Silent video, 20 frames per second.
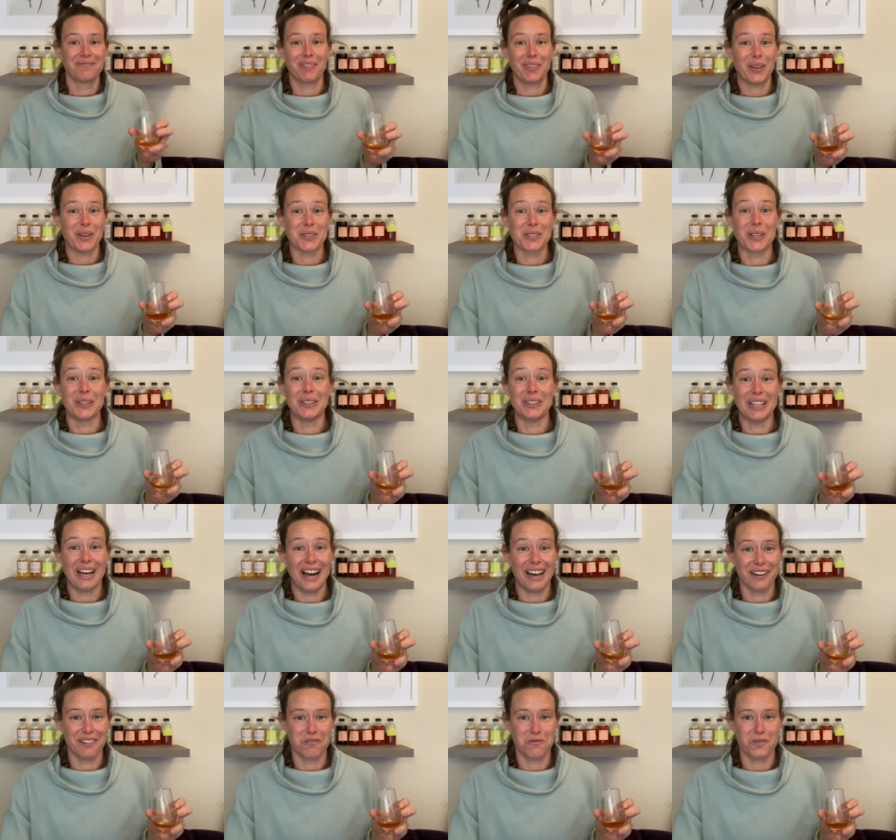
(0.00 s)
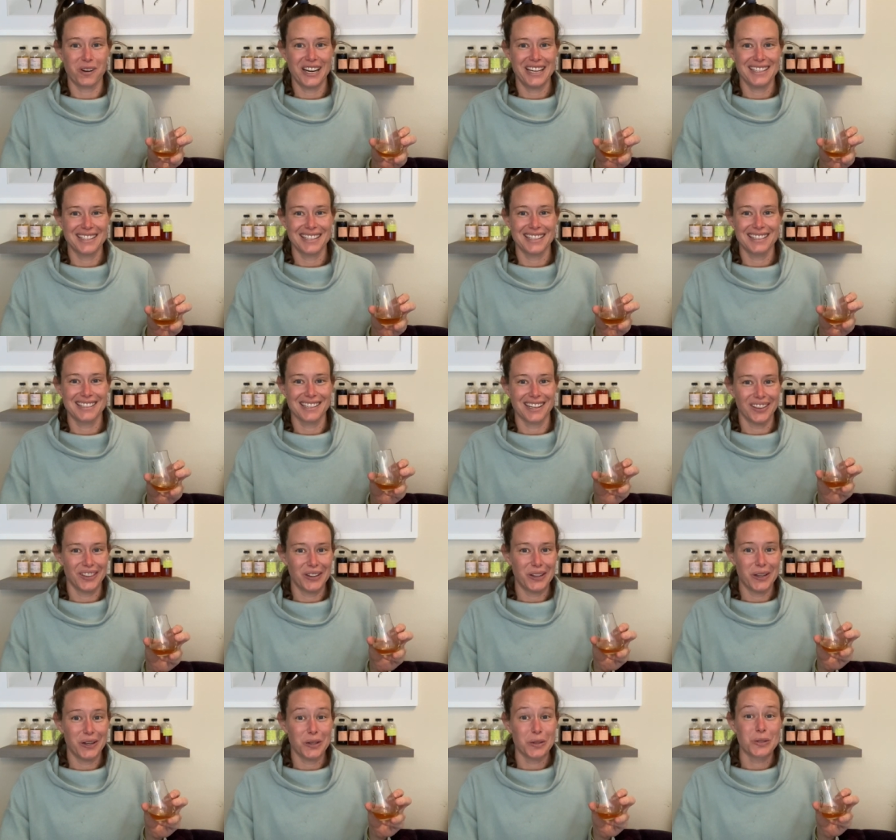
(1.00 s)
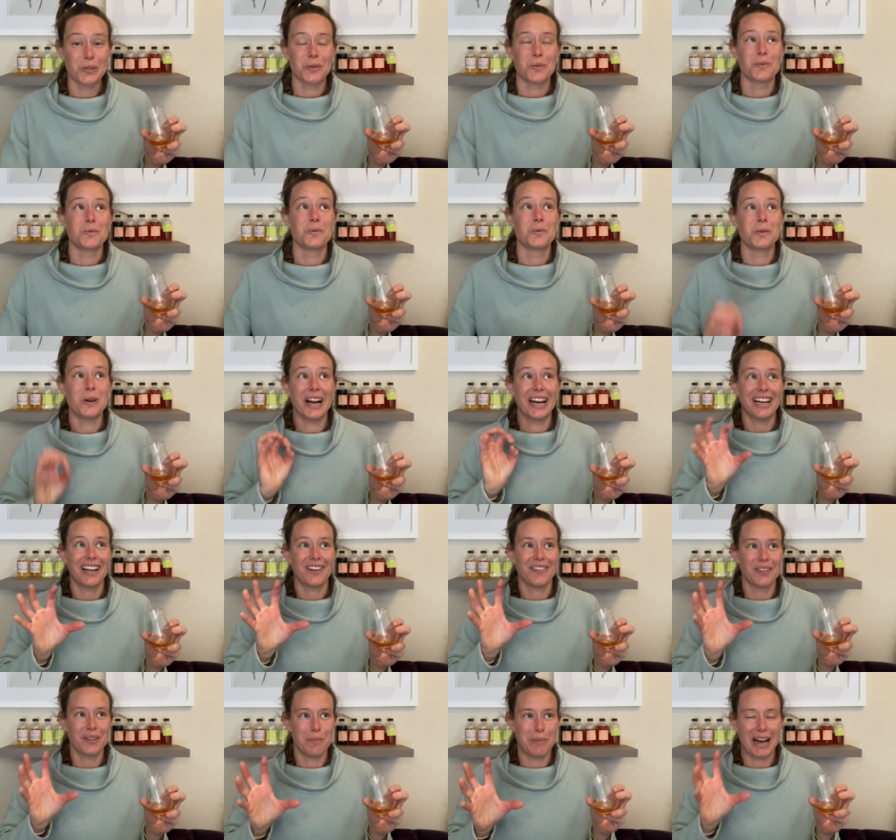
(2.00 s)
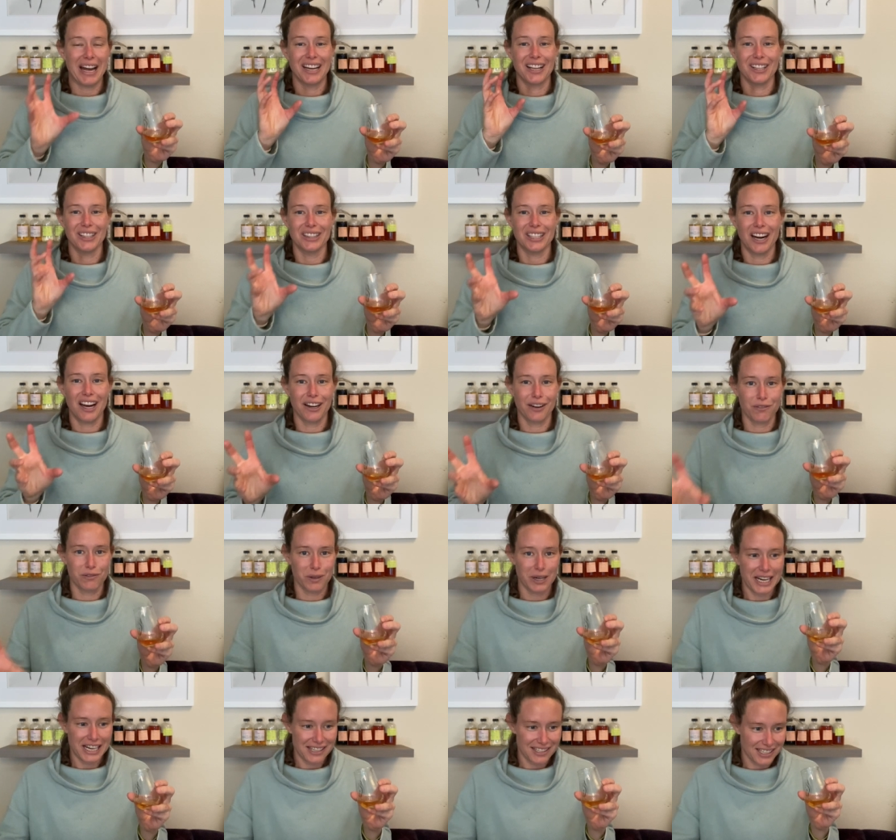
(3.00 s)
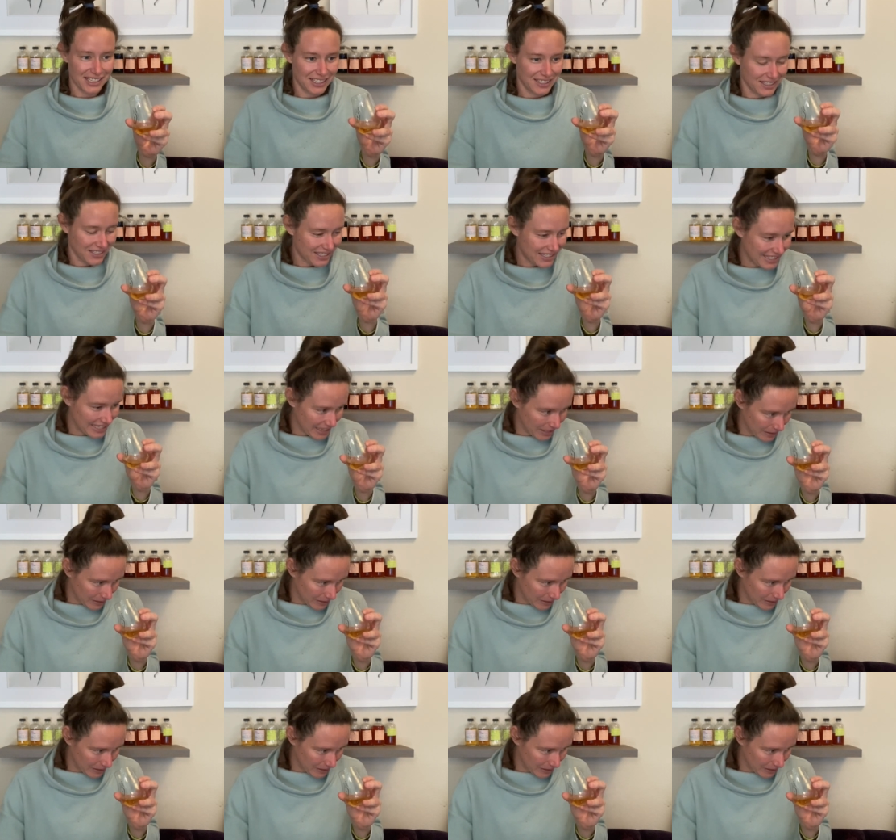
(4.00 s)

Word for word: There's a lot of raisins on the nose, right off the bat, a lot of raisins